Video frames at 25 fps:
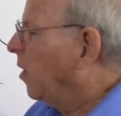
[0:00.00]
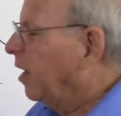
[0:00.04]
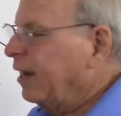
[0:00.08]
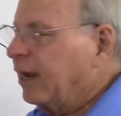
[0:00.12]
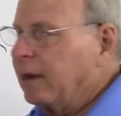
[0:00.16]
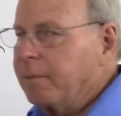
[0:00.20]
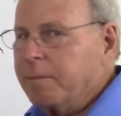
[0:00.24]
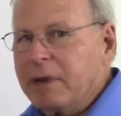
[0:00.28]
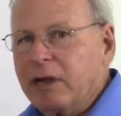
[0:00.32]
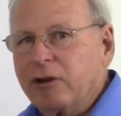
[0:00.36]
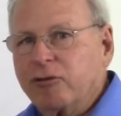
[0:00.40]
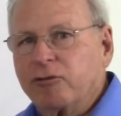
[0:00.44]
Why
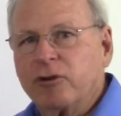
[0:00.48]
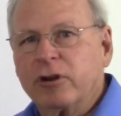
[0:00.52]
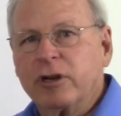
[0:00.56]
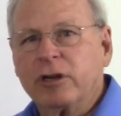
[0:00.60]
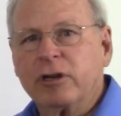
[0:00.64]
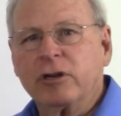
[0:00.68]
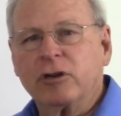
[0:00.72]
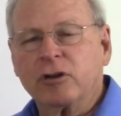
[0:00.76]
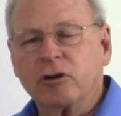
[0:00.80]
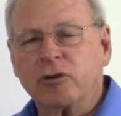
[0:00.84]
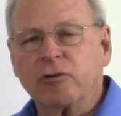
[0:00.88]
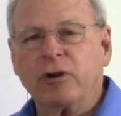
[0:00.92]
not measure
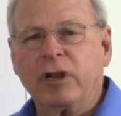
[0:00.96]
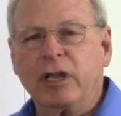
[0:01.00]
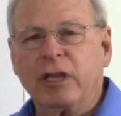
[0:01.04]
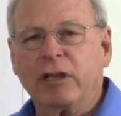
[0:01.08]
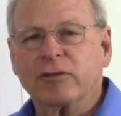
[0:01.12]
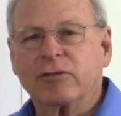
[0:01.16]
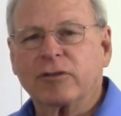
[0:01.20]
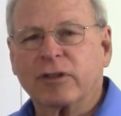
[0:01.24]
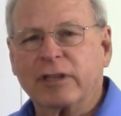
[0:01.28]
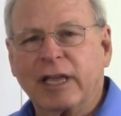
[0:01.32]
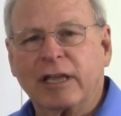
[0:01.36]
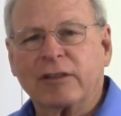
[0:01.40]
it in
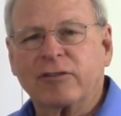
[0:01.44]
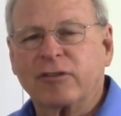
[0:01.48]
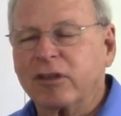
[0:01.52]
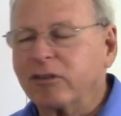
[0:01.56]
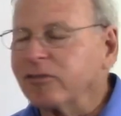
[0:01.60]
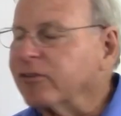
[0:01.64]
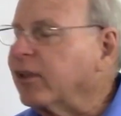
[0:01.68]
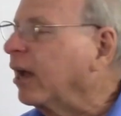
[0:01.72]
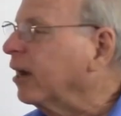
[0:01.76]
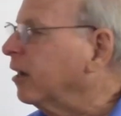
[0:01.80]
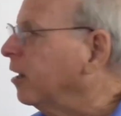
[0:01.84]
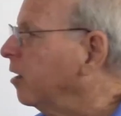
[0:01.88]
degrees? And that's
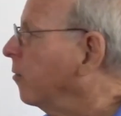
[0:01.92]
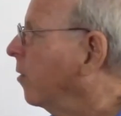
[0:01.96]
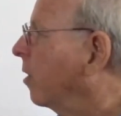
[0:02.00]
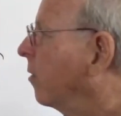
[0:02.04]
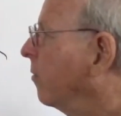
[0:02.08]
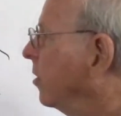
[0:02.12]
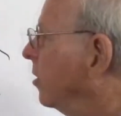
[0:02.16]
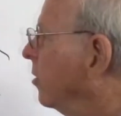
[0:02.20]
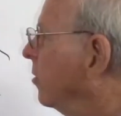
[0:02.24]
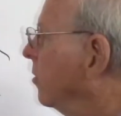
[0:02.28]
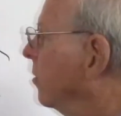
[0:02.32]
exactly what we